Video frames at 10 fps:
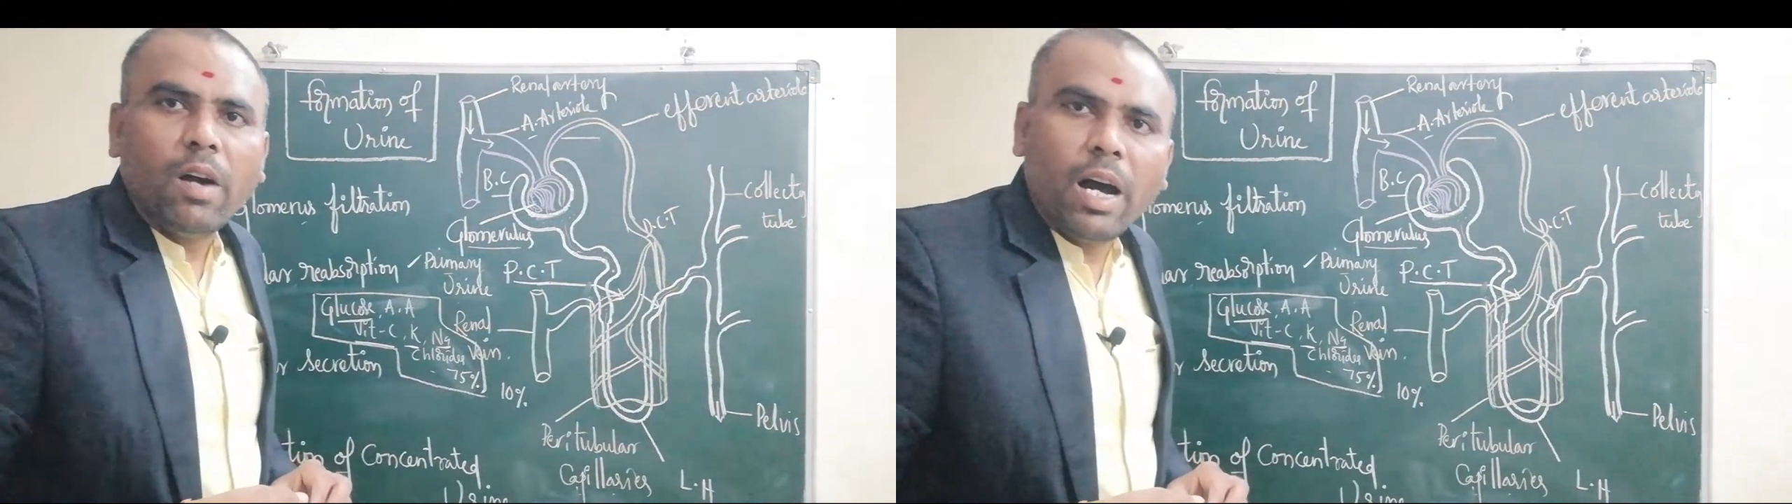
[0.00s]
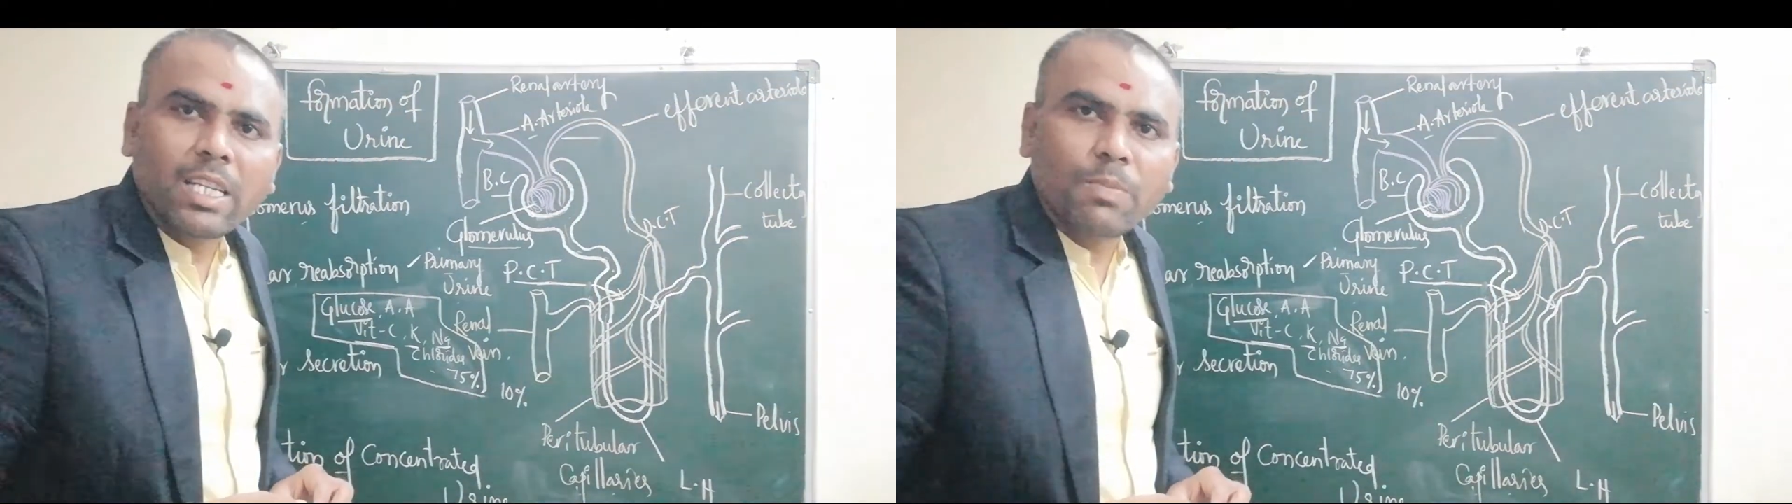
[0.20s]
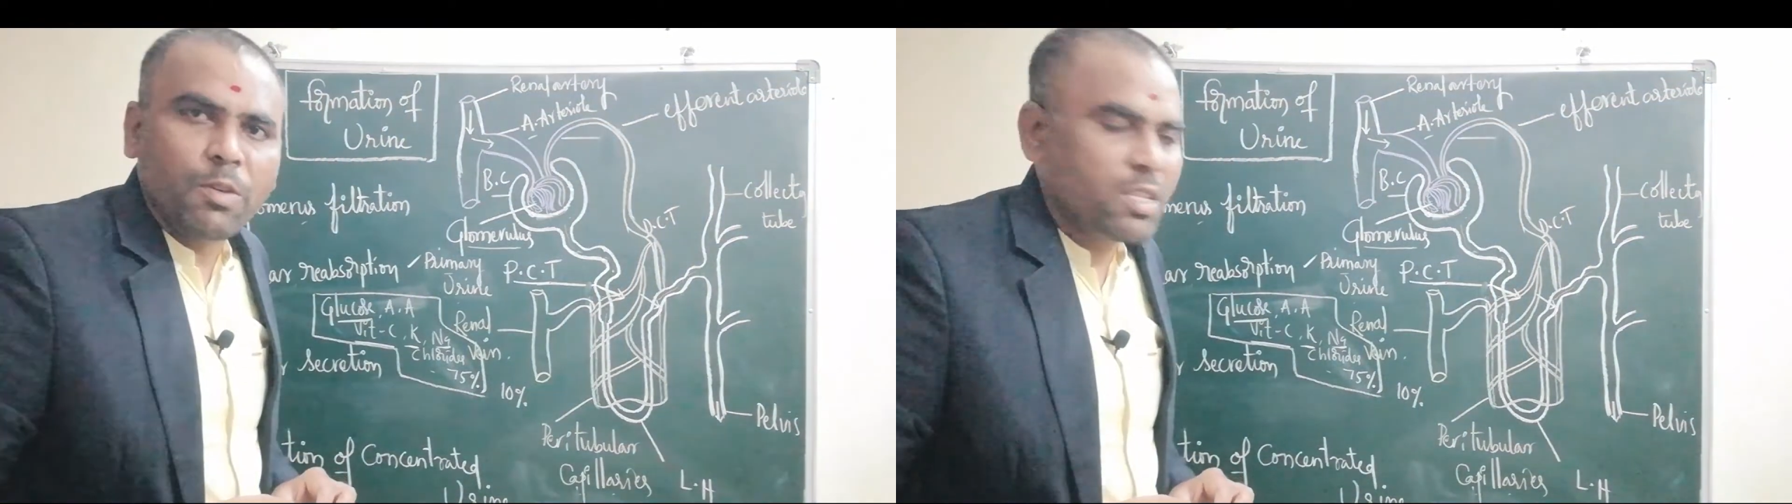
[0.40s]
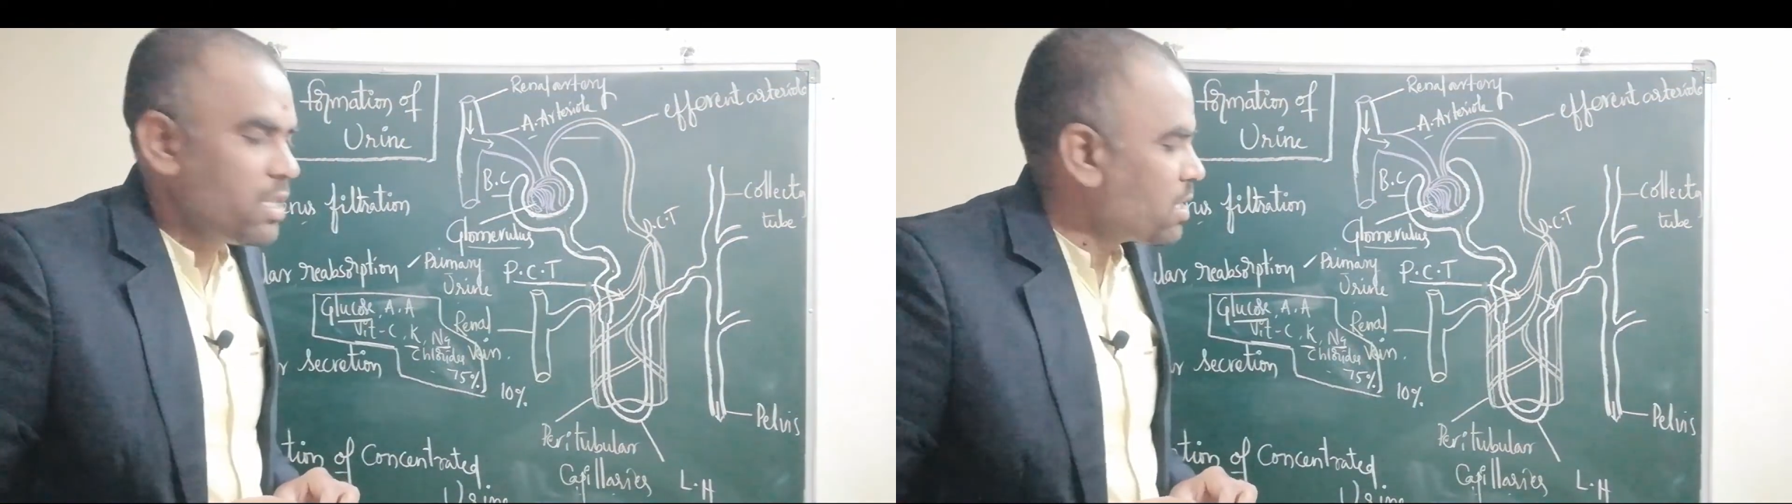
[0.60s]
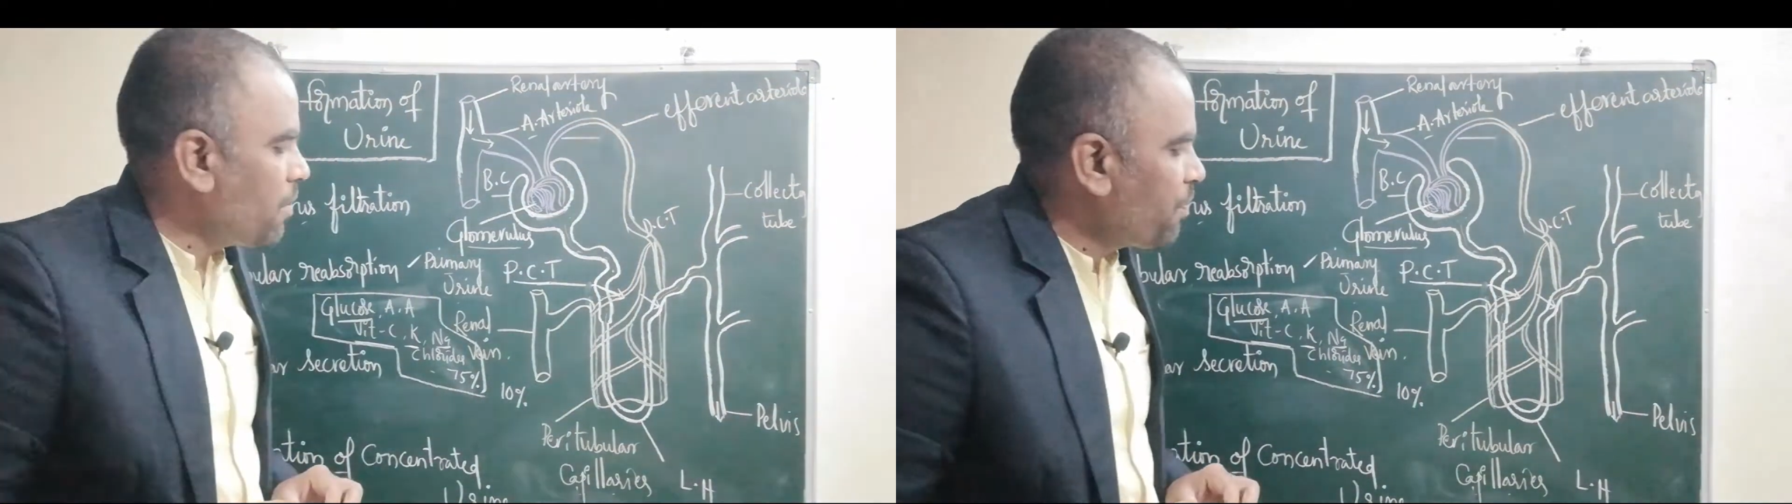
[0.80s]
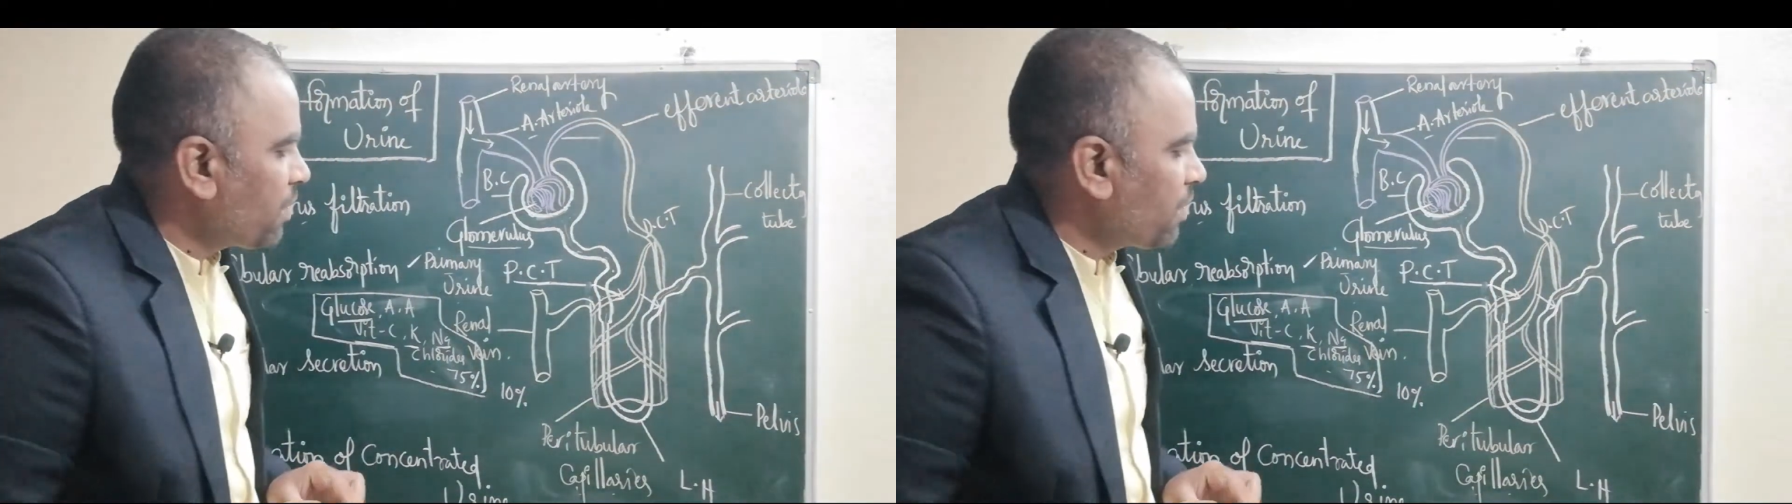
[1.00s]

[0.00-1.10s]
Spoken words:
osmosis.